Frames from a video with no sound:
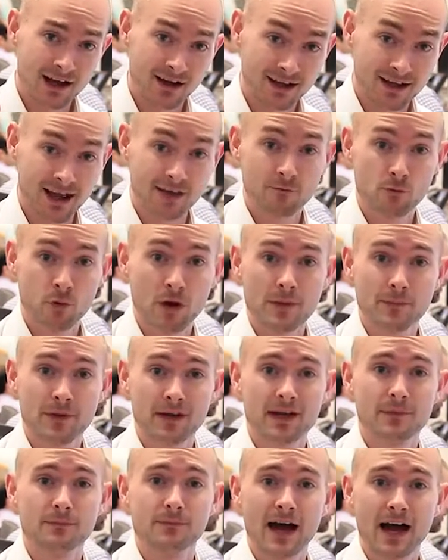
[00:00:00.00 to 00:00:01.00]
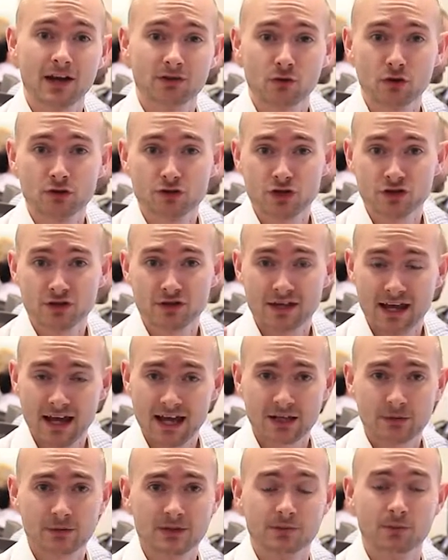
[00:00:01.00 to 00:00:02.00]
can have quite a big impact not just on the
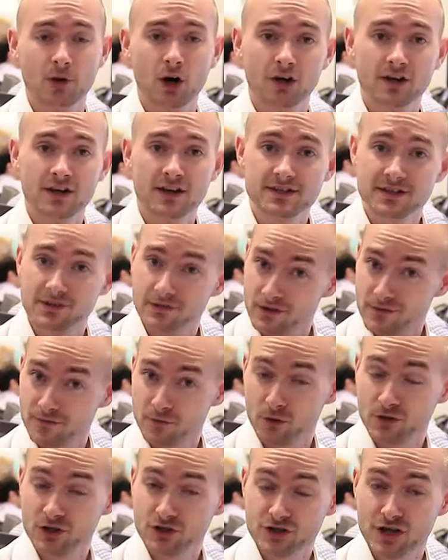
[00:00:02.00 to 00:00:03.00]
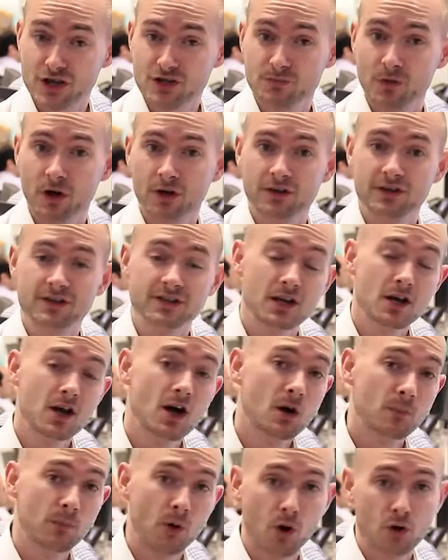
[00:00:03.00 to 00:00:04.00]
equity markets and the foreign exchange markets,
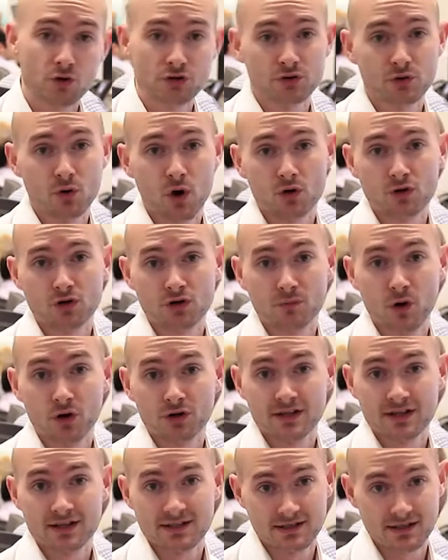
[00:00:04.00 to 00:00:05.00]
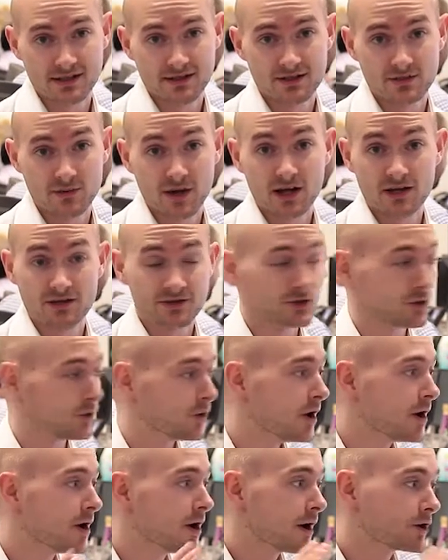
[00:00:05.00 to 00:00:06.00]
but also on commodities there as well. So
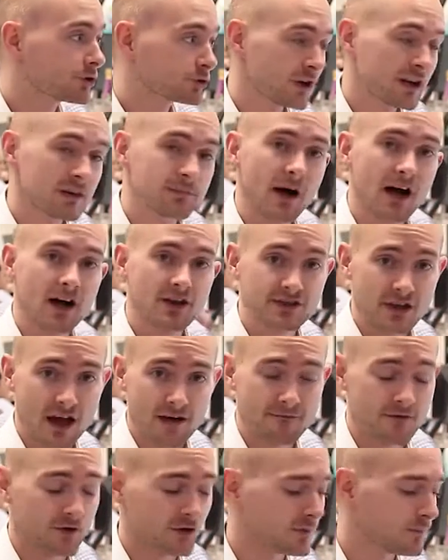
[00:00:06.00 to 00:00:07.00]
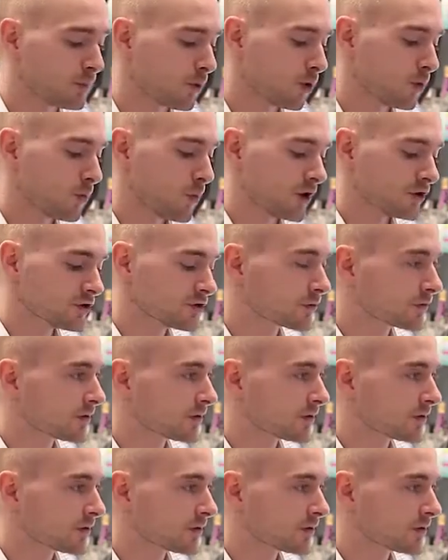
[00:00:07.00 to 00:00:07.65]
trade balance, a very important one to